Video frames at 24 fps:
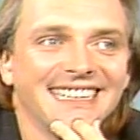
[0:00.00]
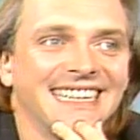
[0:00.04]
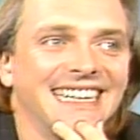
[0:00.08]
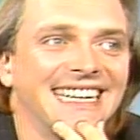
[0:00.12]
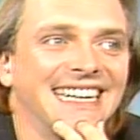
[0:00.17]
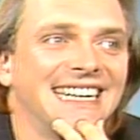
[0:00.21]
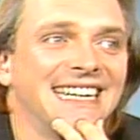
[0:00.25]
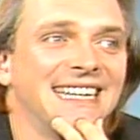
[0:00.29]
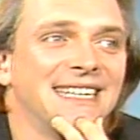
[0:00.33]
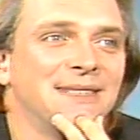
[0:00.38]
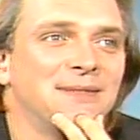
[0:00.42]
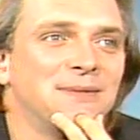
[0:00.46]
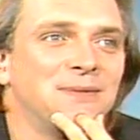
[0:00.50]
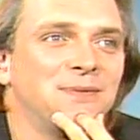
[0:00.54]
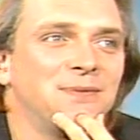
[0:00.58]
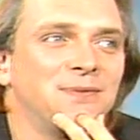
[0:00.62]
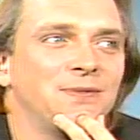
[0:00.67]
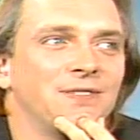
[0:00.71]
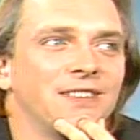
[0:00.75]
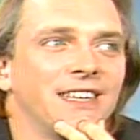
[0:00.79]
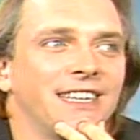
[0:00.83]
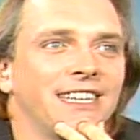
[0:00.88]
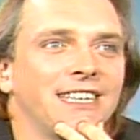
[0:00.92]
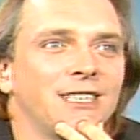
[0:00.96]

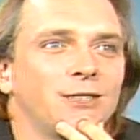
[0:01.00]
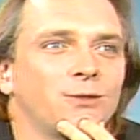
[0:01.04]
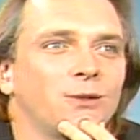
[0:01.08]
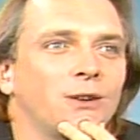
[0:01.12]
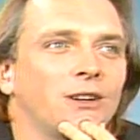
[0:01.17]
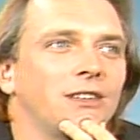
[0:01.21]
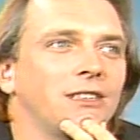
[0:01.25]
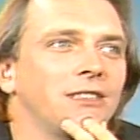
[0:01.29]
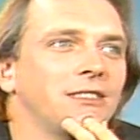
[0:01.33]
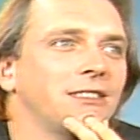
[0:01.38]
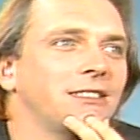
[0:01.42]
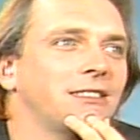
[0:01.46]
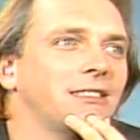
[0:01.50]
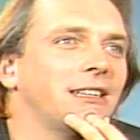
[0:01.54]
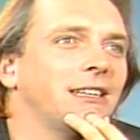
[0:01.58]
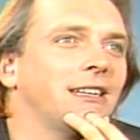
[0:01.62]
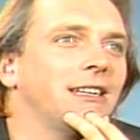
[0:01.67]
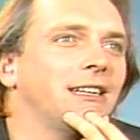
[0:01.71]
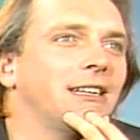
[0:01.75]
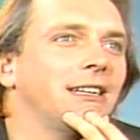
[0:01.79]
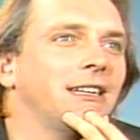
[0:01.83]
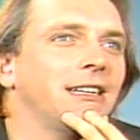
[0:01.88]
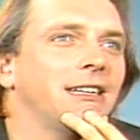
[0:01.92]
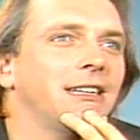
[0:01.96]
And this was,
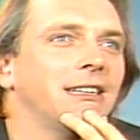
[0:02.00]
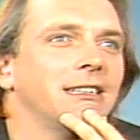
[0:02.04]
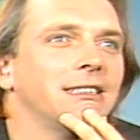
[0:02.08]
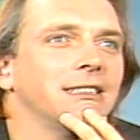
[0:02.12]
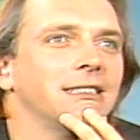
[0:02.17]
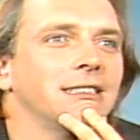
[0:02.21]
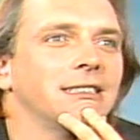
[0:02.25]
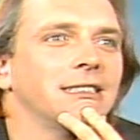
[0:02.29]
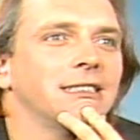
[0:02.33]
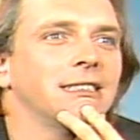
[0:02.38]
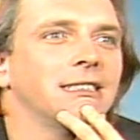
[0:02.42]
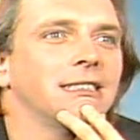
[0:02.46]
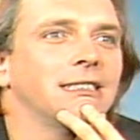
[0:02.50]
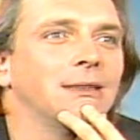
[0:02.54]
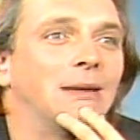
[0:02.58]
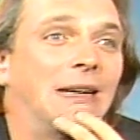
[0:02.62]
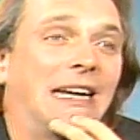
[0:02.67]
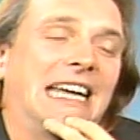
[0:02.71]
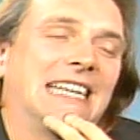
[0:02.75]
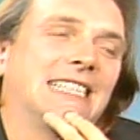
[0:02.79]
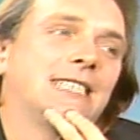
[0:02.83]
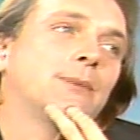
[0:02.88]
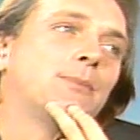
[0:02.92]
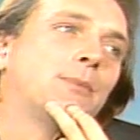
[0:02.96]
well,
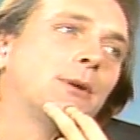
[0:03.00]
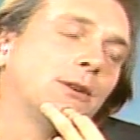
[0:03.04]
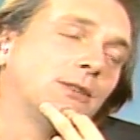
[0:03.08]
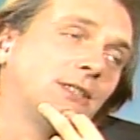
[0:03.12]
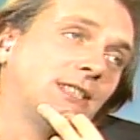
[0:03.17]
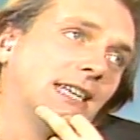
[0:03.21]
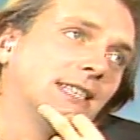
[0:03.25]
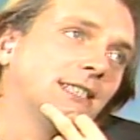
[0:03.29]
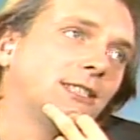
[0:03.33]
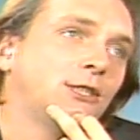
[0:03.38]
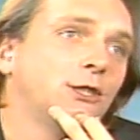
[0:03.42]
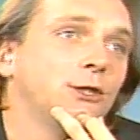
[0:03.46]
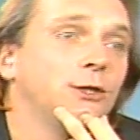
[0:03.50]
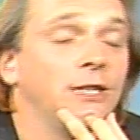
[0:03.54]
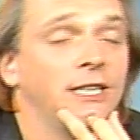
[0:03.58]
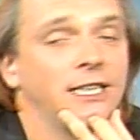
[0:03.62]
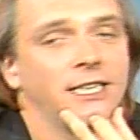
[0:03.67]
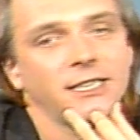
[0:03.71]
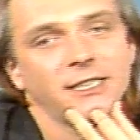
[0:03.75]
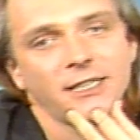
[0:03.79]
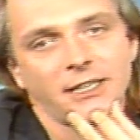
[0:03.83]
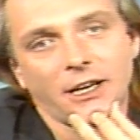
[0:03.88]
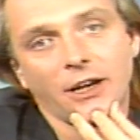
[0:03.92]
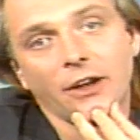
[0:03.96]
I suppose, yes, 2
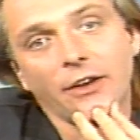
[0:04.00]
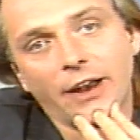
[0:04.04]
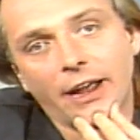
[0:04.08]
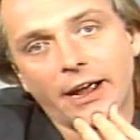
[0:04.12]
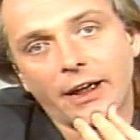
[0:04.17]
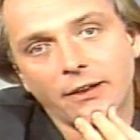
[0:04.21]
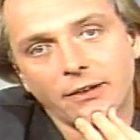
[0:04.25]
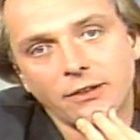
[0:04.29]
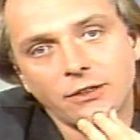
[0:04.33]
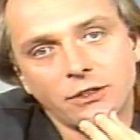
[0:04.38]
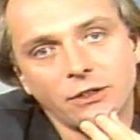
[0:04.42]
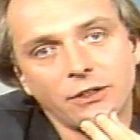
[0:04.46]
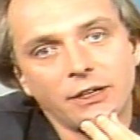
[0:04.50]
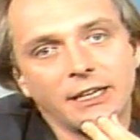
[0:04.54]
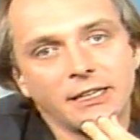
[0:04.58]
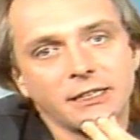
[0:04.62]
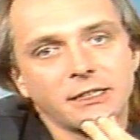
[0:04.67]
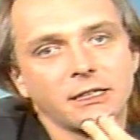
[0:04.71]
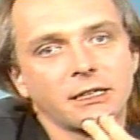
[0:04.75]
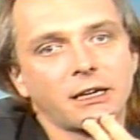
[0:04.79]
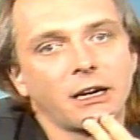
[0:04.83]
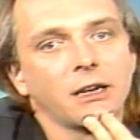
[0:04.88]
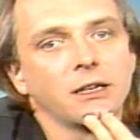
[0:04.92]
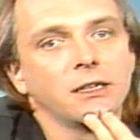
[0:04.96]
years ago now. 2
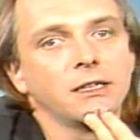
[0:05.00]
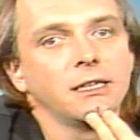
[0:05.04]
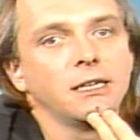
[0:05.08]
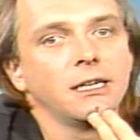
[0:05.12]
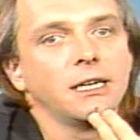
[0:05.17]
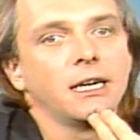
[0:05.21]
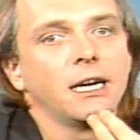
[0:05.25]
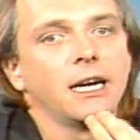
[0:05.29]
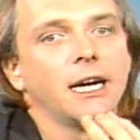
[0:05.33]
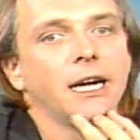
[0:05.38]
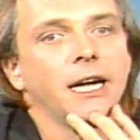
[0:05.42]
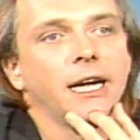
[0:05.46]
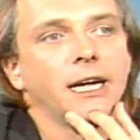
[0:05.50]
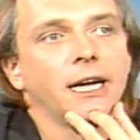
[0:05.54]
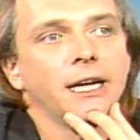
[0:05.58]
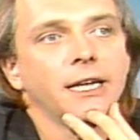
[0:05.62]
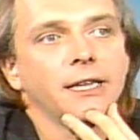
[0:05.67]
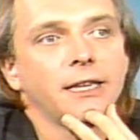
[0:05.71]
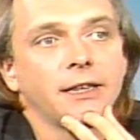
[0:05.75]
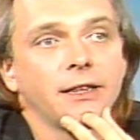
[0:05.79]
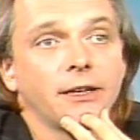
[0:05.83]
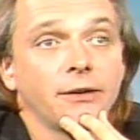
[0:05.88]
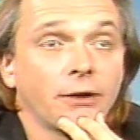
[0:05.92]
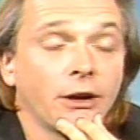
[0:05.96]
years ago.
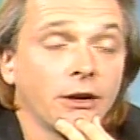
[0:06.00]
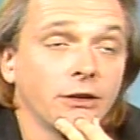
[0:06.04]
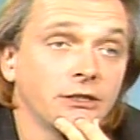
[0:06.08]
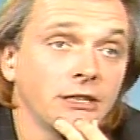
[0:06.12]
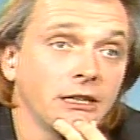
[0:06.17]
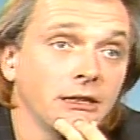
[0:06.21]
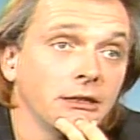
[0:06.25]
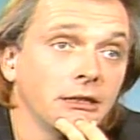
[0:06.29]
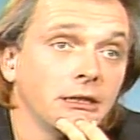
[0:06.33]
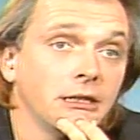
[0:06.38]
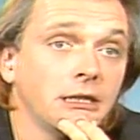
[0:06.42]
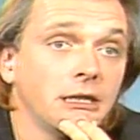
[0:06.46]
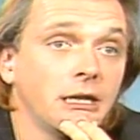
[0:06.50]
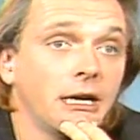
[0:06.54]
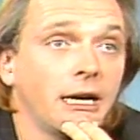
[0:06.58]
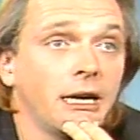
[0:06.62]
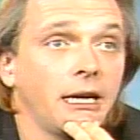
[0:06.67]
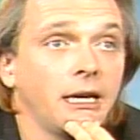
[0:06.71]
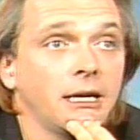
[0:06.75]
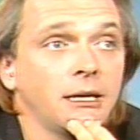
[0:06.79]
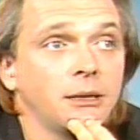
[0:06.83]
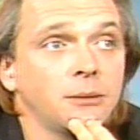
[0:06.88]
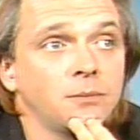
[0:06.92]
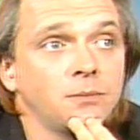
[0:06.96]
Then they wrote it, and
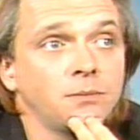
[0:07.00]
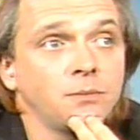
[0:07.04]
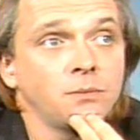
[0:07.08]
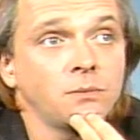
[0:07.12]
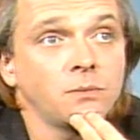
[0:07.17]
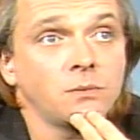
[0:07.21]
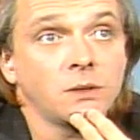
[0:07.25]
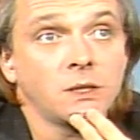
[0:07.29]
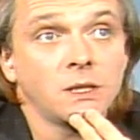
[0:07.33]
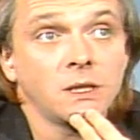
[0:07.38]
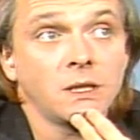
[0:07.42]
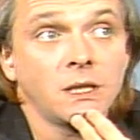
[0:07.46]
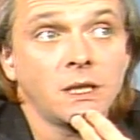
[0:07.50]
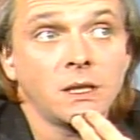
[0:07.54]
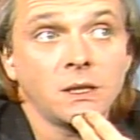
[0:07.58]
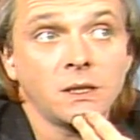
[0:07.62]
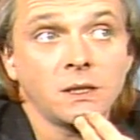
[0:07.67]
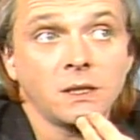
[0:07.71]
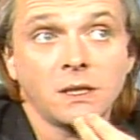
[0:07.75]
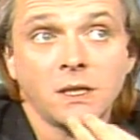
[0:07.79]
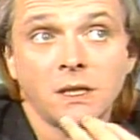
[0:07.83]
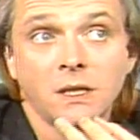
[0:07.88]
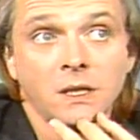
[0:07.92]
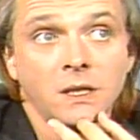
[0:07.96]

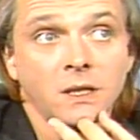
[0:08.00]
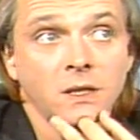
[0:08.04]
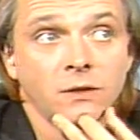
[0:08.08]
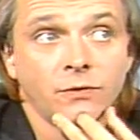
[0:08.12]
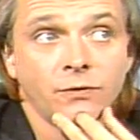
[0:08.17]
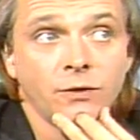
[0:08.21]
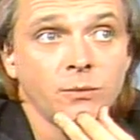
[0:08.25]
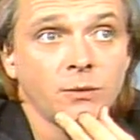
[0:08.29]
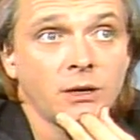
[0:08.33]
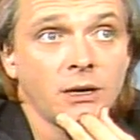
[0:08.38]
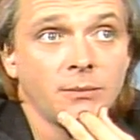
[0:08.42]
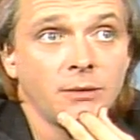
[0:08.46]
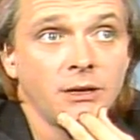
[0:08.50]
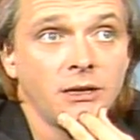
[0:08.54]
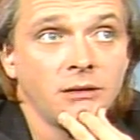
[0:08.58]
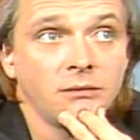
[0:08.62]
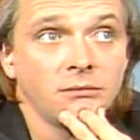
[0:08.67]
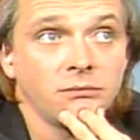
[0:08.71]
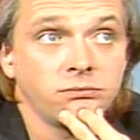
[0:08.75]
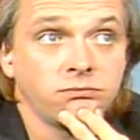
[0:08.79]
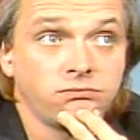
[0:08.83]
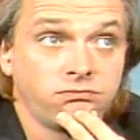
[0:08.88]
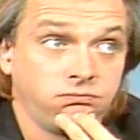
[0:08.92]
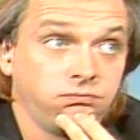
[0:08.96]
then the film
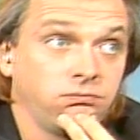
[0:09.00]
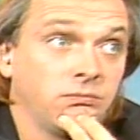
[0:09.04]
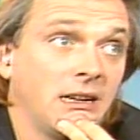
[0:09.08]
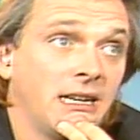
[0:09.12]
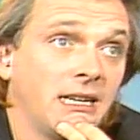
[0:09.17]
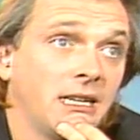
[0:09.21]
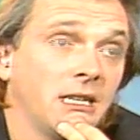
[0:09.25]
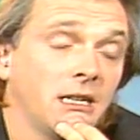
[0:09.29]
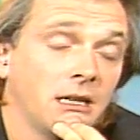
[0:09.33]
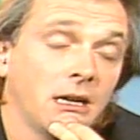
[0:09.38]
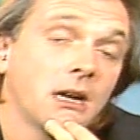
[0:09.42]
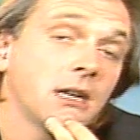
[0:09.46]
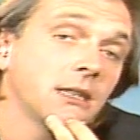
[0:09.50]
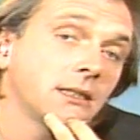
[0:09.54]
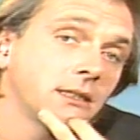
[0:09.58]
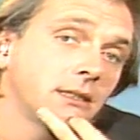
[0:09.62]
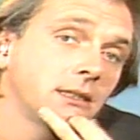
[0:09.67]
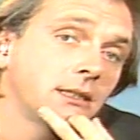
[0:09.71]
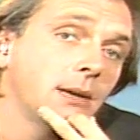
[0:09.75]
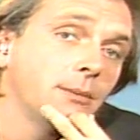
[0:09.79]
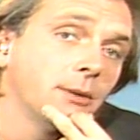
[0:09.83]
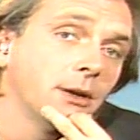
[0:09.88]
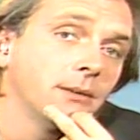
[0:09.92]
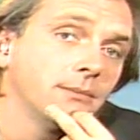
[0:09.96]
company made it last
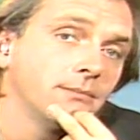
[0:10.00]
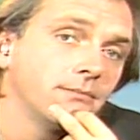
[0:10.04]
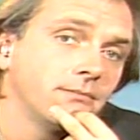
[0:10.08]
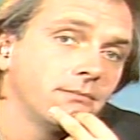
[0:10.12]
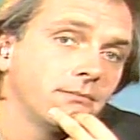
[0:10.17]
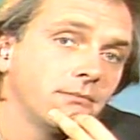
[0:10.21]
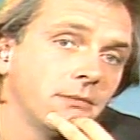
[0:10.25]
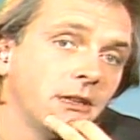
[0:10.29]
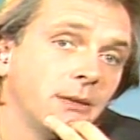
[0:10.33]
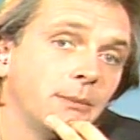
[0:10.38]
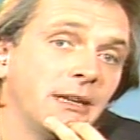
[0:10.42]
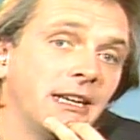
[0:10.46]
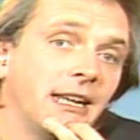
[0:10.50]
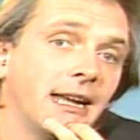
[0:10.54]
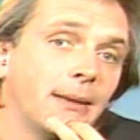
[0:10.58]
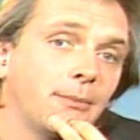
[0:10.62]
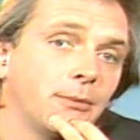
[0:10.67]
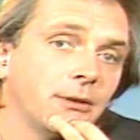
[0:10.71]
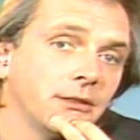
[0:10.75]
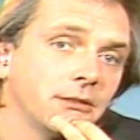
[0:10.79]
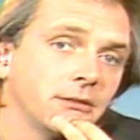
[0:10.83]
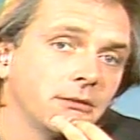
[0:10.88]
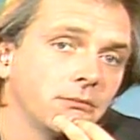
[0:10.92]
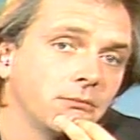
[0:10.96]
summer in
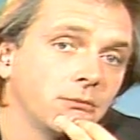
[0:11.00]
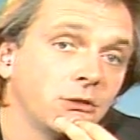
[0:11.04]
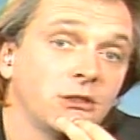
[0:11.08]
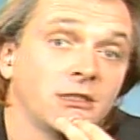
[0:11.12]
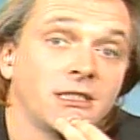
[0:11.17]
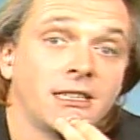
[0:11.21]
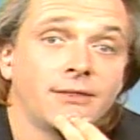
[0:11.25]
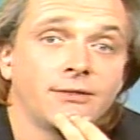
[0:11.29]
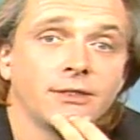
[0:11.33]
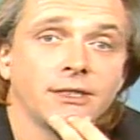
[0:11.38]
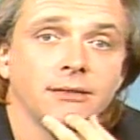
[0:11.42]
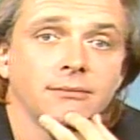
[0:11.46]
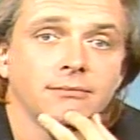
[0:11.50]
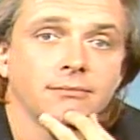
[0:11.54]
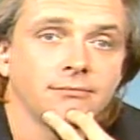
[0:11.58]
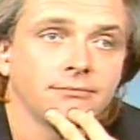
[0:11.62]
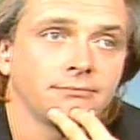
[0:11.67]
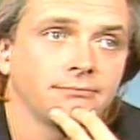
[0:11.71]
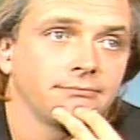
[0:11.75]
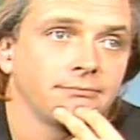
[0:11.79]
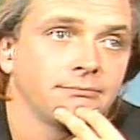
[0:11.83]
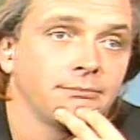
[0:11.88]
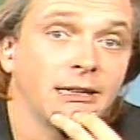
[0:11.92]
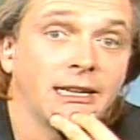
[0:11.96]
Minneapolis, which is lovely,
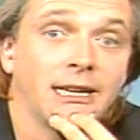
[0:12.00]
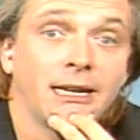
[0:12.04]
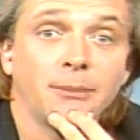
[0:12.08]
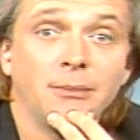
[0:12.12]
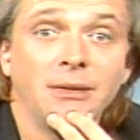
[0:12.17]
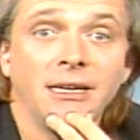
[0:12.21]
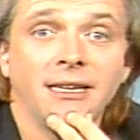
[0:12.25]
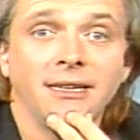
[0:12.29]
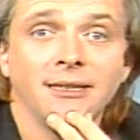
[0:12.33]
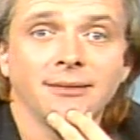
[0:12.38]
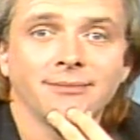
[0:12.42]
a bit like me.